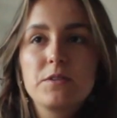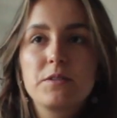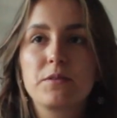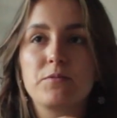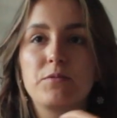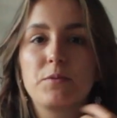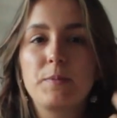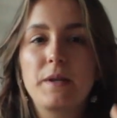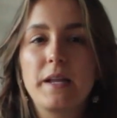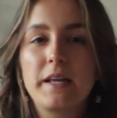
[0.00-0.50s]
a
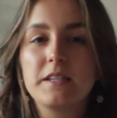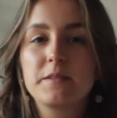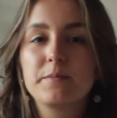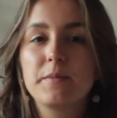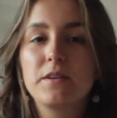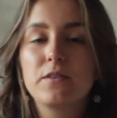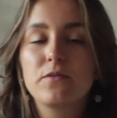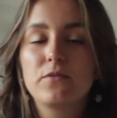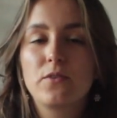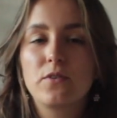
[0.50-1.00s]

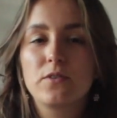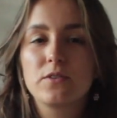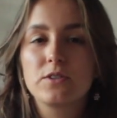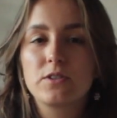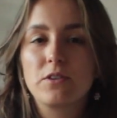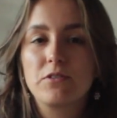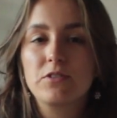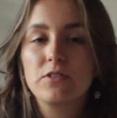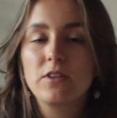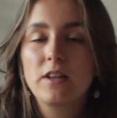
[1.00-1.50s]
replacement for
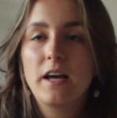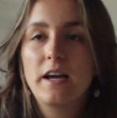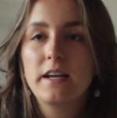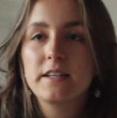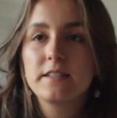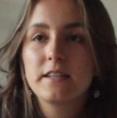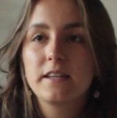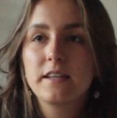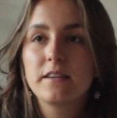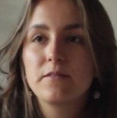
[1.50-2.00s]

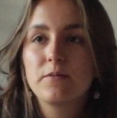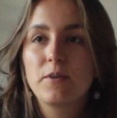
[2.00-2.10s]
socializing.